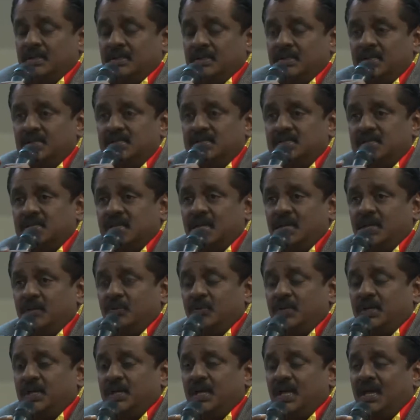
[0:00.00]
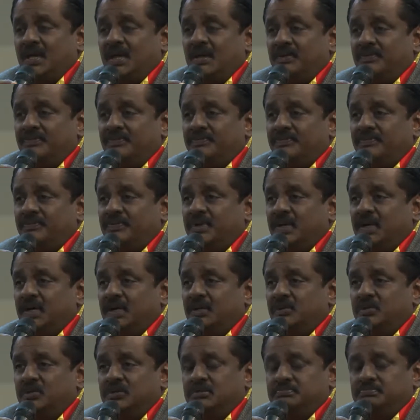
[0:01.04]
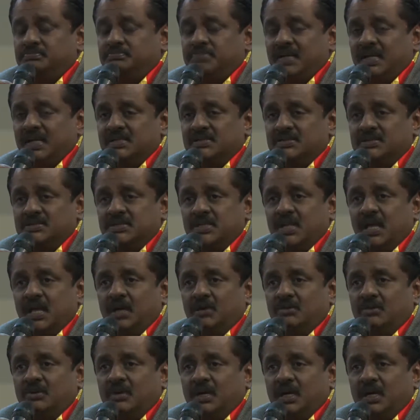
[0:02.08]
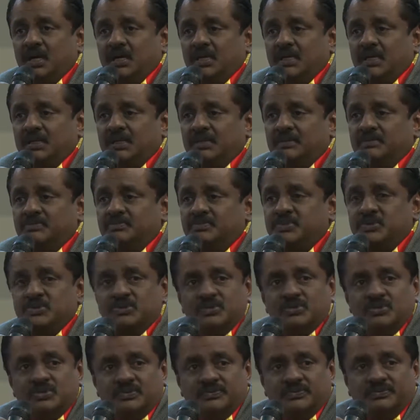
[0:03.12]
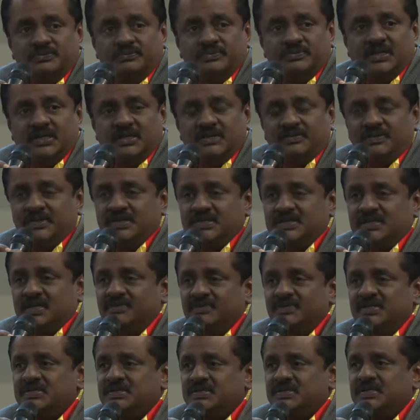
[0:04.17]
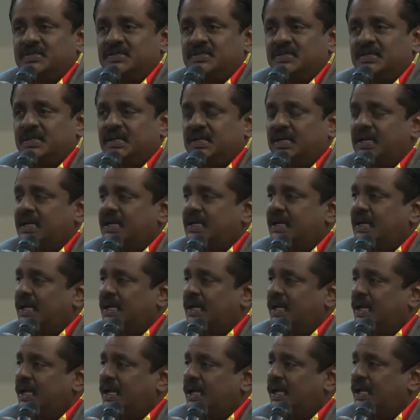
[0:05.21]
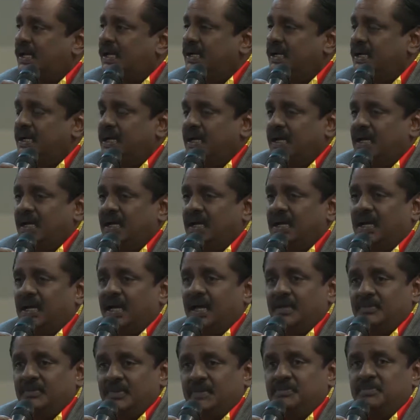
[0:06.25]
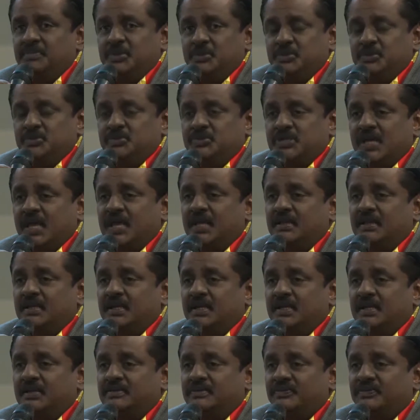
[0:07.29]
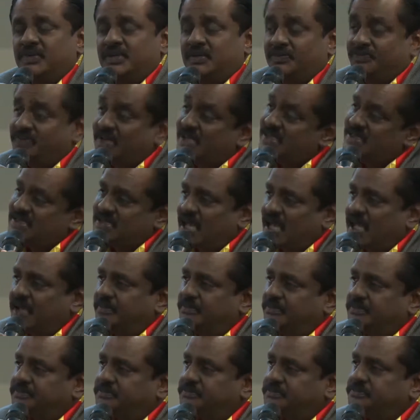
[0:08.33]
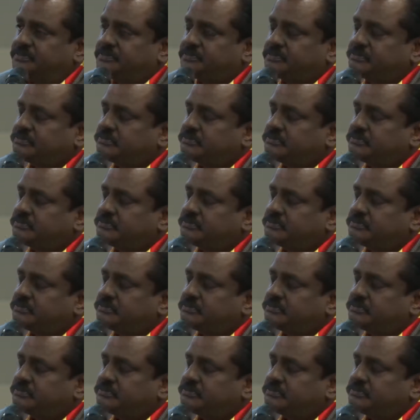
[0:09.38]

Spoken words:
Yes, we have got plans now, improve delivery service, and I'm happy to say that for the first time,